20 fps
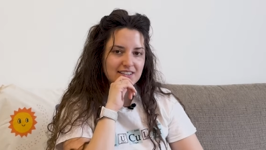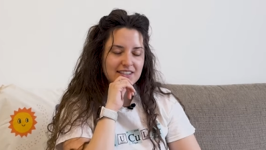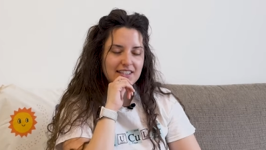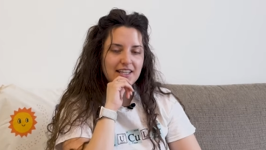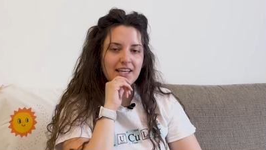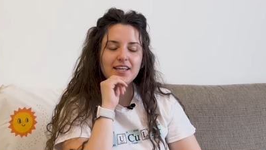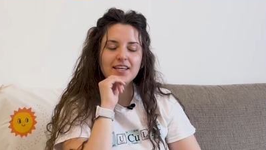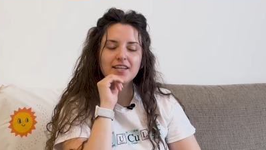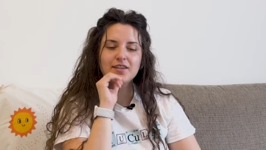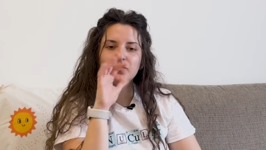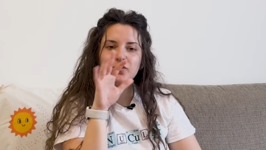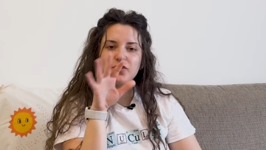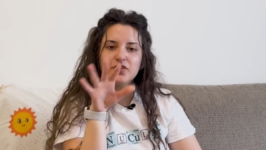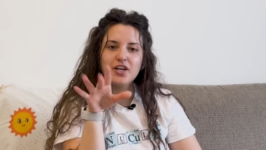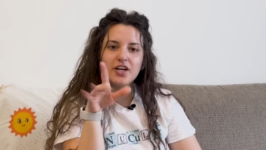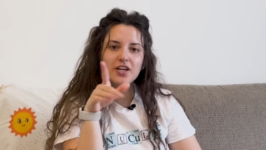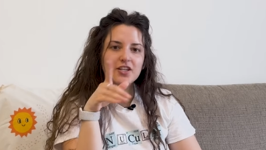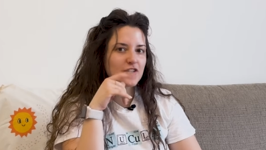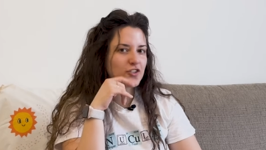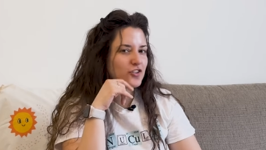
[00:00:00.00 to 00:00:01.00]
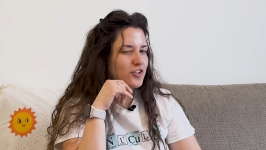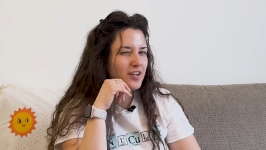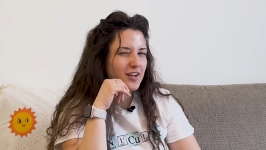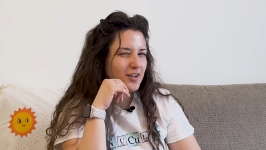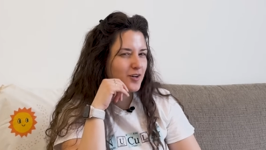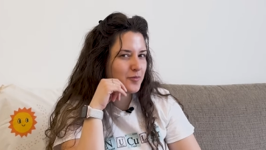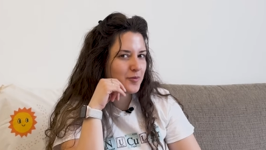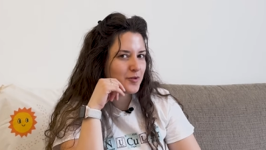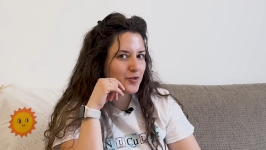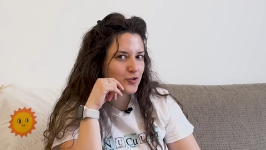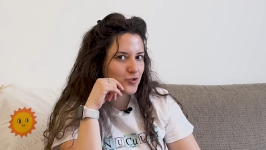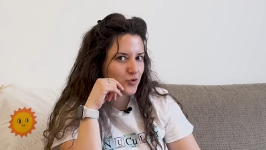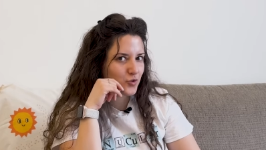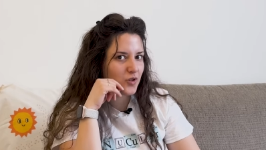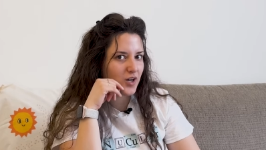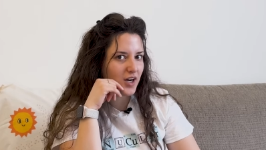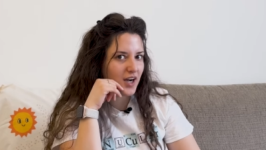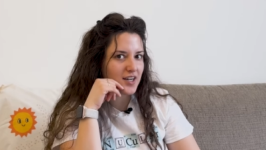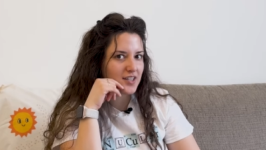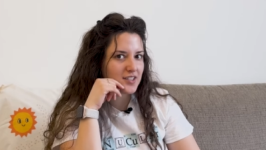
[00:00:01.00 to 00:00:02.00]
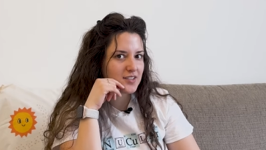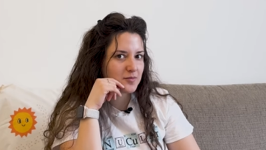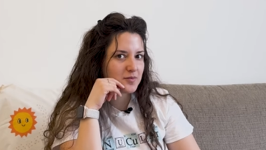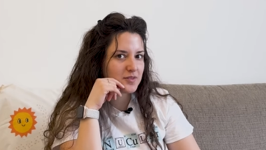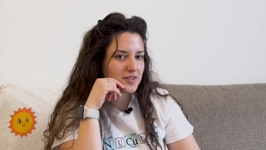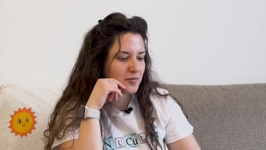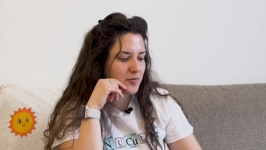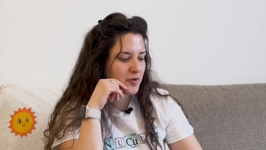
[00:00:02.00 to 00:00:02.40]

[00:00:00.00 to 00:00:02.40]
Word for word: Taking rejection a little bit too hard, Mr.